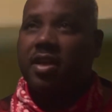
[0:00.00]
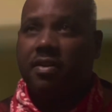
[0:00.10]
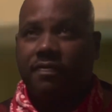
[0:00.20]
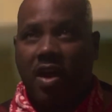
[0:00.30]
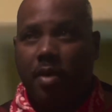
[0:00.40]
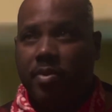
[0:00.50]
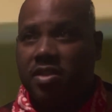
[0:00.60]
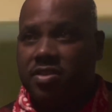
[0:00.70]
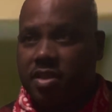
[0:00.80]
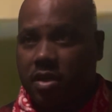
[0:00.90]
a 5-man
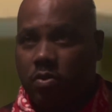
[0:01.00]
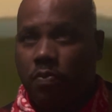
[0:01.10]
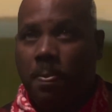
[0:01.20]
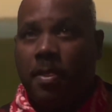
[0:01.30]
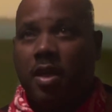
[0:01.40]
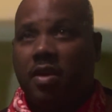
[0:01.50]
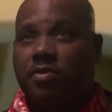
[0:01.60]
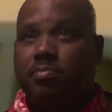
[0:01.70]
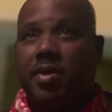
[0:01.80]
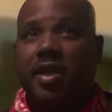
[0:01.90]
cell. It was
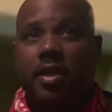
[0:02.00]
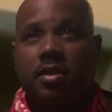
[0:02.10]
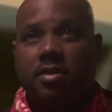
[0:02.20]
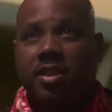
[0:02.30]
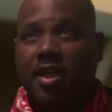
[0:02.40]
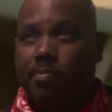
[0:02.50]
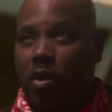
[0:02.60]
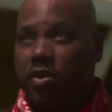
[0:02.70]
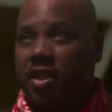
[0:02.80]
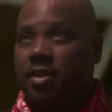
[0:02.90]
me,
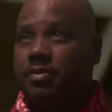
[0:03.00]
T-Boney,